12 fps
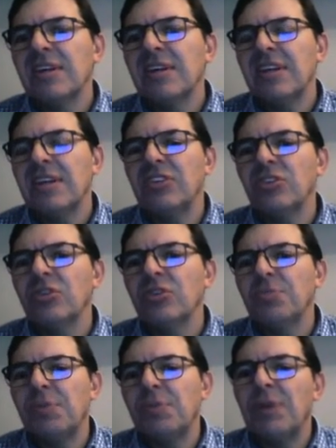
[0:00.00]
that
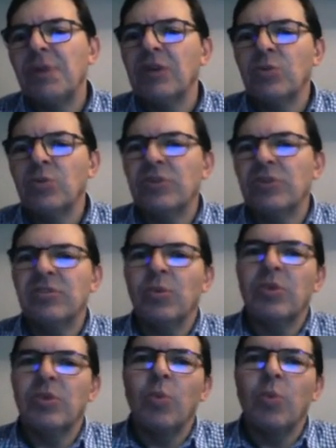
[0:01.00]
you promote
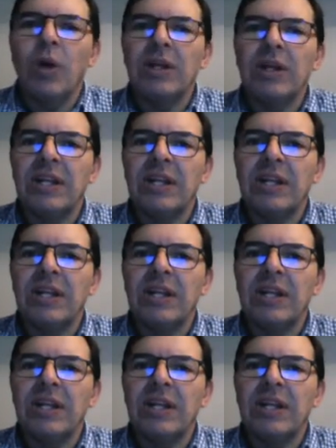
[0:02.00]
with one